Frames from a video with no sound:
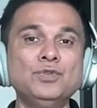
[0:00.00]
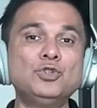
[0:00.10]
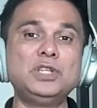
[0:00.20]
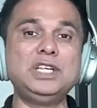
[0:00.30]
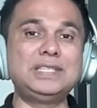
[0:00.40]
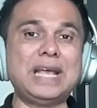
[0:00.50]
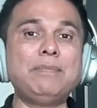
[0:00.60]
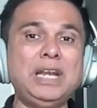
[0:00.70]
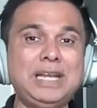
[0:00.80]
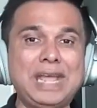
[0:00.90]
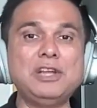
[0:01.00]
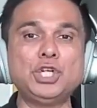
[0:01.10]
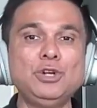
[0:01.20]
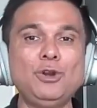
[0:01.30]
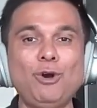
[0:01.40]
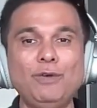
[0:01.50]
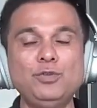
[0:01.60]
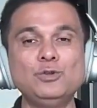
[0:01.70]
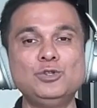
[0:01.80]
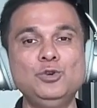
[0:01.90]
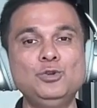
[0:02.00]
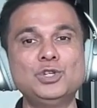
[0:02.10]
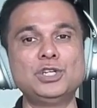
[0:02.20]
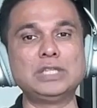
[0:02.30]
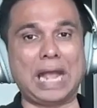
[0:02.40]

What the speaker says: So the segmentation of those users